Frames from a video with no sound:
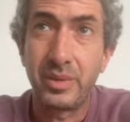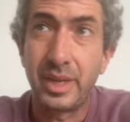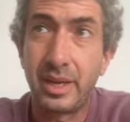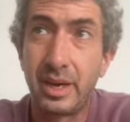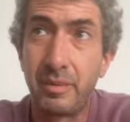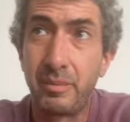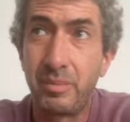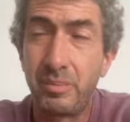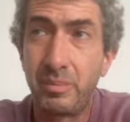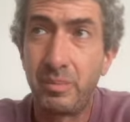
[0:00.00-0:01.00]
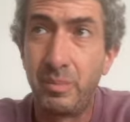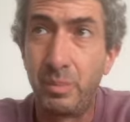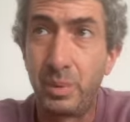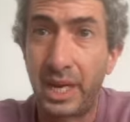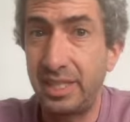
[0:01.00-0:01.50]

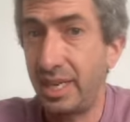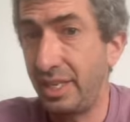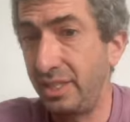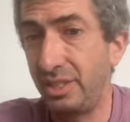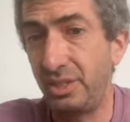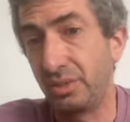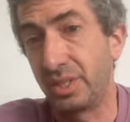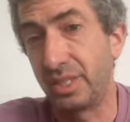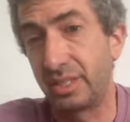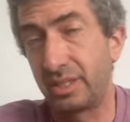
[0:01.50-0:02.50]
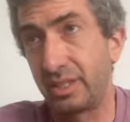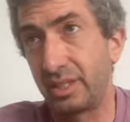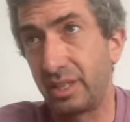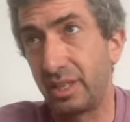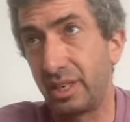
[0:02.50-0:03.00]
But I tend to use this
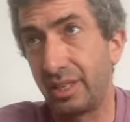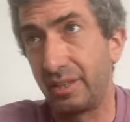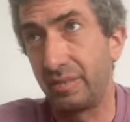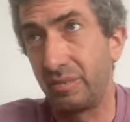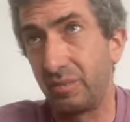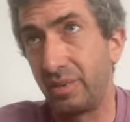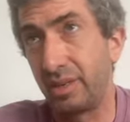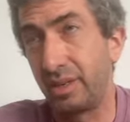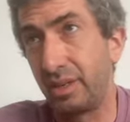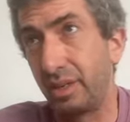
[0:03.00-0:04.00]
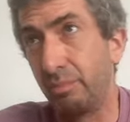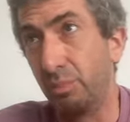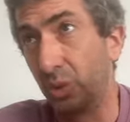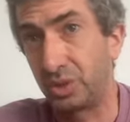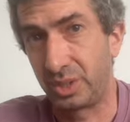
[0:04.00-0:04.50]

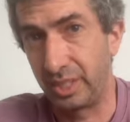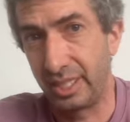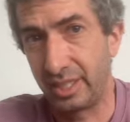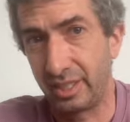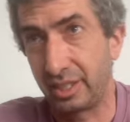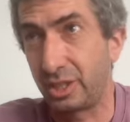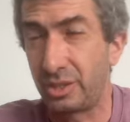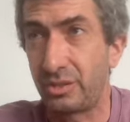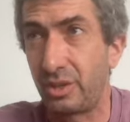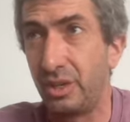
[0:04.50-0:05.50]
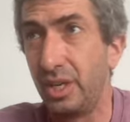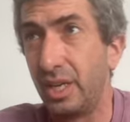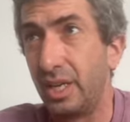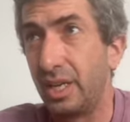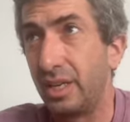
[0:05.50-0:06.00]
mostly because
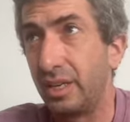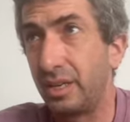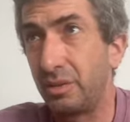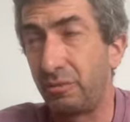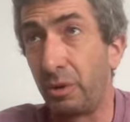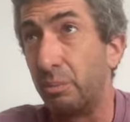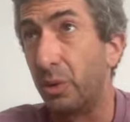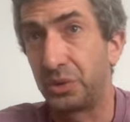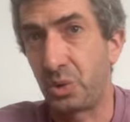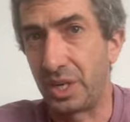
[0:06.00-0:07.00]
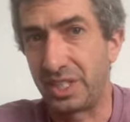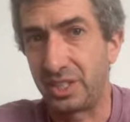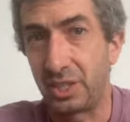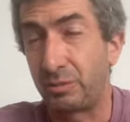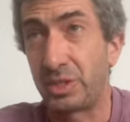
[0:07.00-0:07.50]
for most questions,
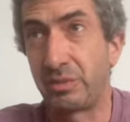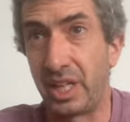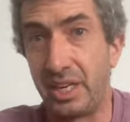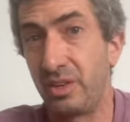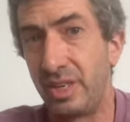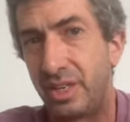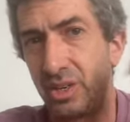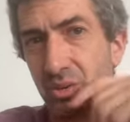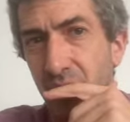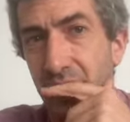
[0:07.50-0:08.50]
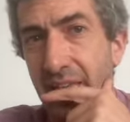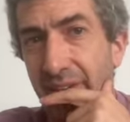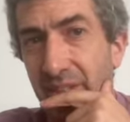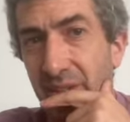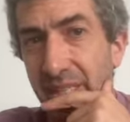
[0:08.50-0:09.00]
because first of all, I don't really have
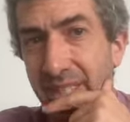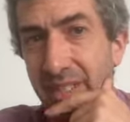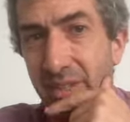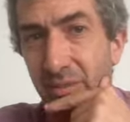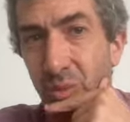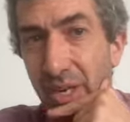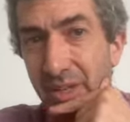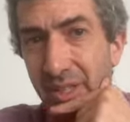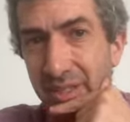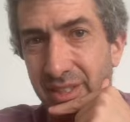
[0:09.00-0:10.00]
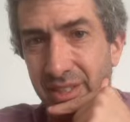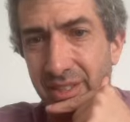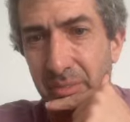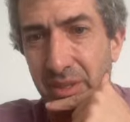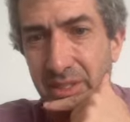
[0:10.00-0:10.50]
a great sense of when
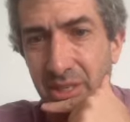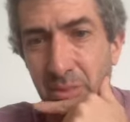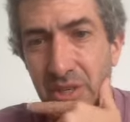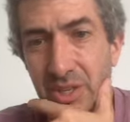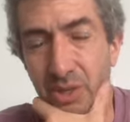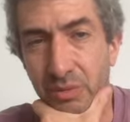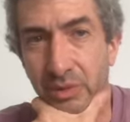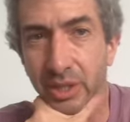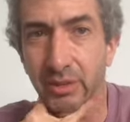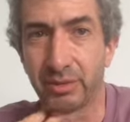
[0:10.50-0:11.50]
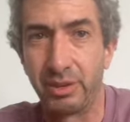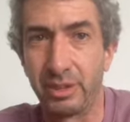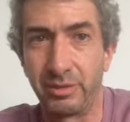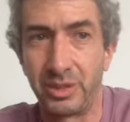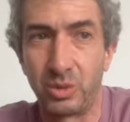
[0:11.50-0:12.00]
something's going to be useful or
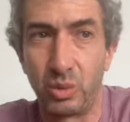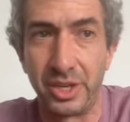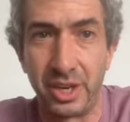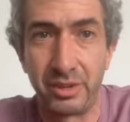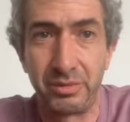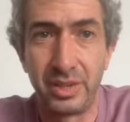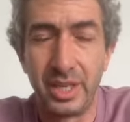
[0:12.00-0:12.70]
if it's a one-off.